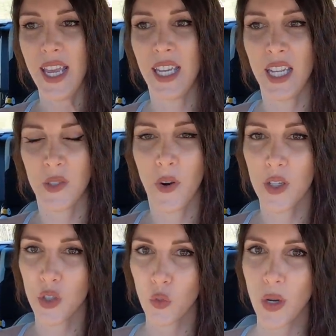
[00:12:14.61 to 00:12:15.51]
And as
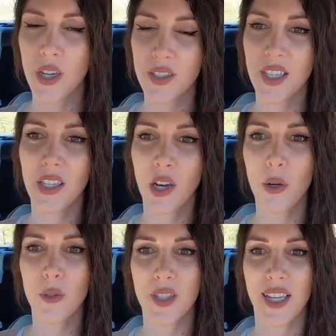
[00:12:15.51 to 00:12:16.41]
far as the rear seat
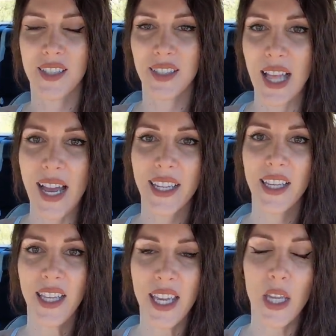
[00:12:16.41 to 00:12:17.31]
goes, it's
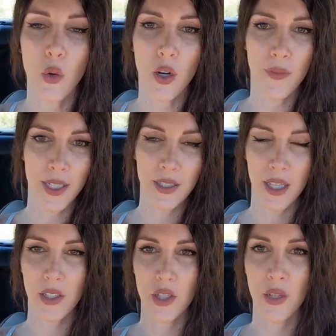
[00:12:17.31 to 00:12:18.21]
lacking heat or
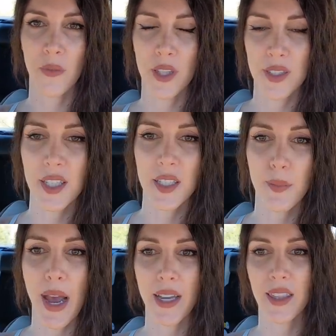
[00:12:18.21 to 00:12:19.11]
ventilation for the
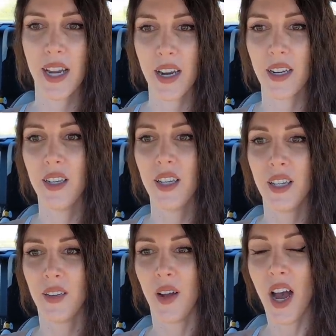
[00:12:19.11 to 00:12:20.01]
seats back there.
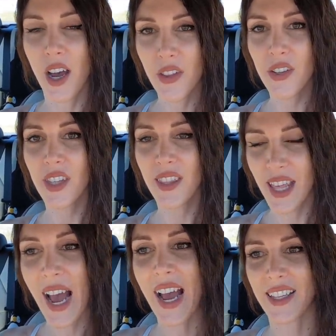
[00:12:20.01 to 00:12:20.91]
Other
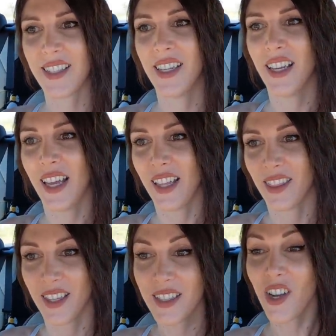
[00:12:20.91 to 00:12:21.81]
than that,
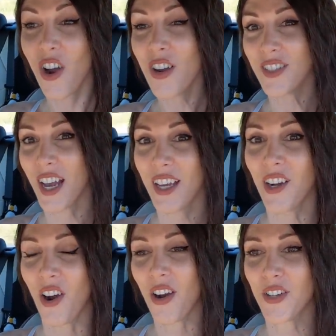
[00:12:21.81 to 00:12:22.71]
this car is
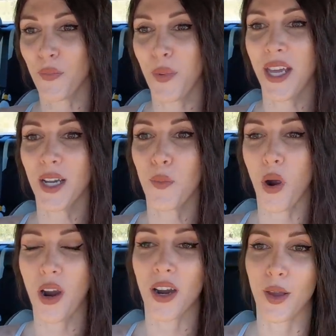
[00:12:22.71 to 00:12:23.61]
kind of hard to pick
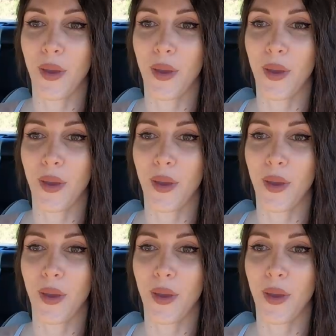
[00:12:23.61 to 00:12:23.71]
apart.